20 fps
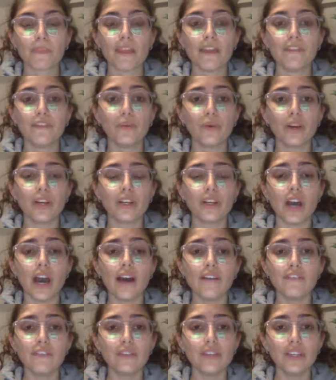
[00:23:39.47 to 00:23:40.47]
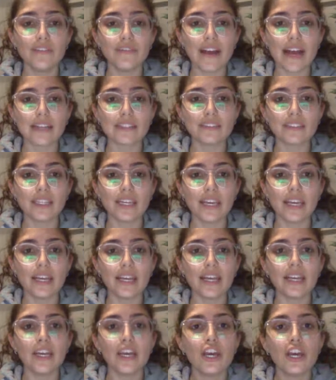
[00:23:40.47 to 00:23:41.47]
If you are not fully
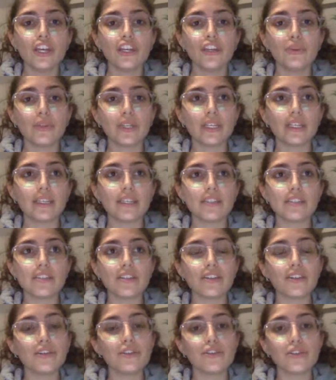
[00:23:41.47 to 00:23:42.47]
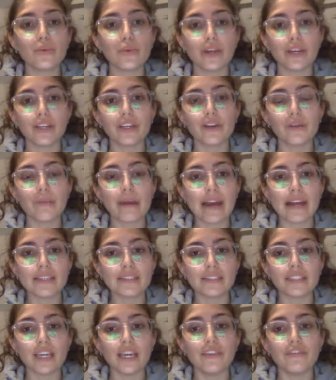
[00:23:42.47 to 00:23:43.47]
vaccinated, you can continue to wear your
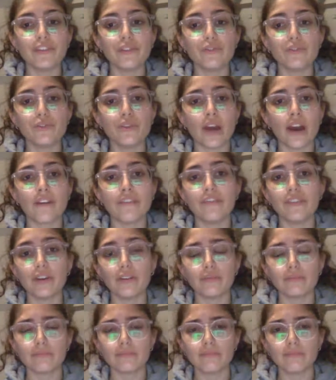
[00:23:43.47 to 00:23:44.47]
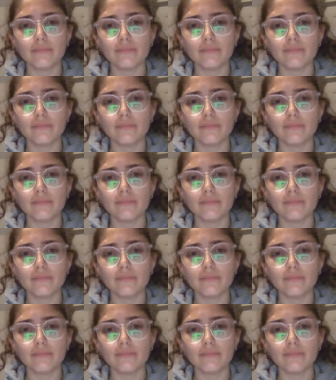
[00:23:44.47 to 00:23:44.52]
mask if you do not feel